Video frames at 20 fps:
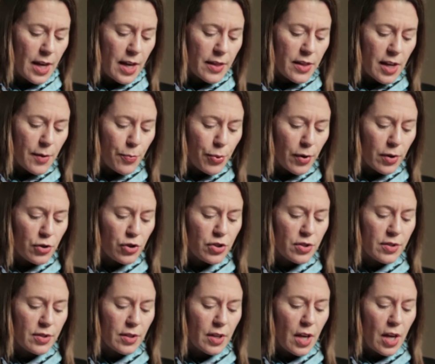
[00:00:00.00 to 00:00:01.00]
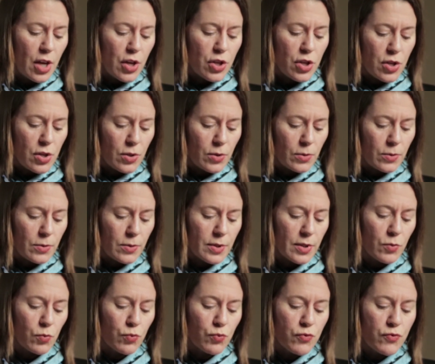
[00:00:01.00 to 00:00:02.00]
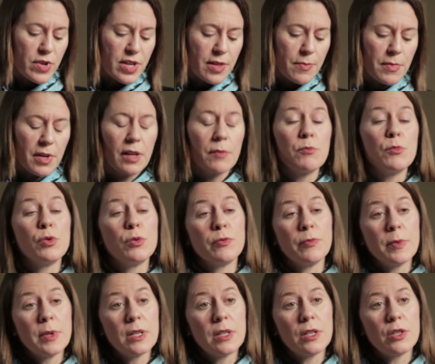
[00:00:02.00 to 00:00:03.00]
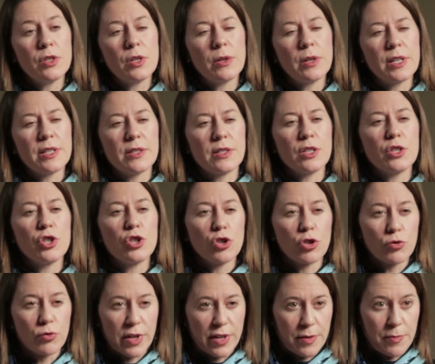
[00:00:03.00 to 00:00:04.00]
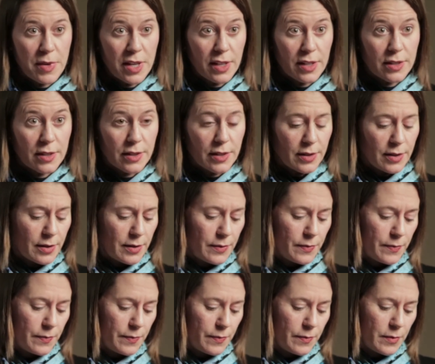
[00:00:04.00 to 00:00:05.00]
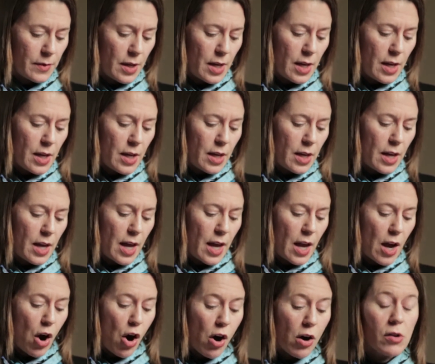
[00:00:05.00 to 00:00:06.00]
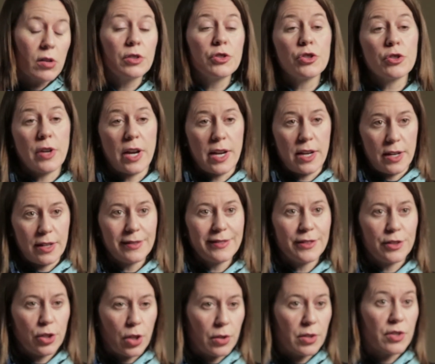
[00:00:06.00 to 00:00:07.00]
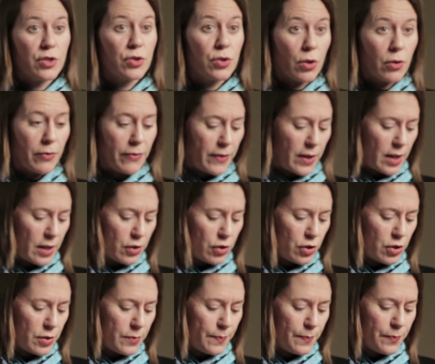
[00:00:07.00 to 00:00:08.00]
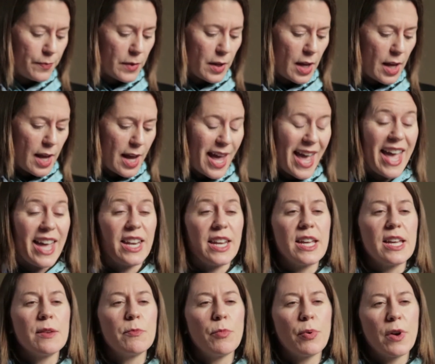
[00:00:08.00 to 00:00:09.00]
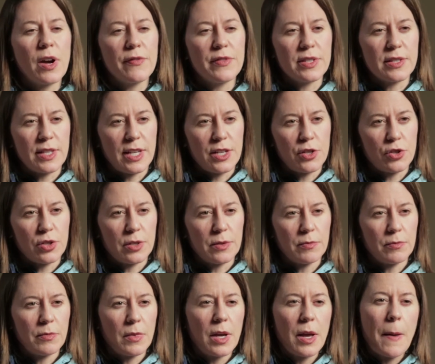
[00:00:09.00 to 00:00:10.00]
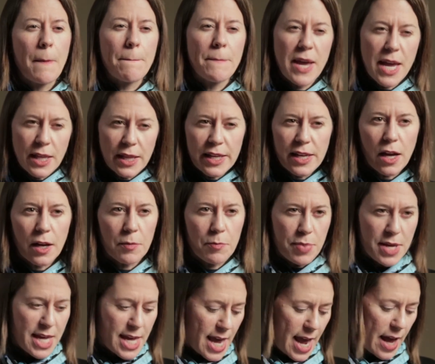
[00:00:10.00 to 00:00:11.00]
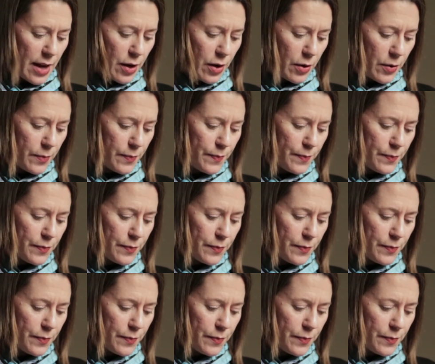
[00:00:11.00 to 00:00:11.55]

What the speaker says: The approaches use rhythmic movement, known as eurythmics, aural training, known as solfège, and improvisation, mainly on piano,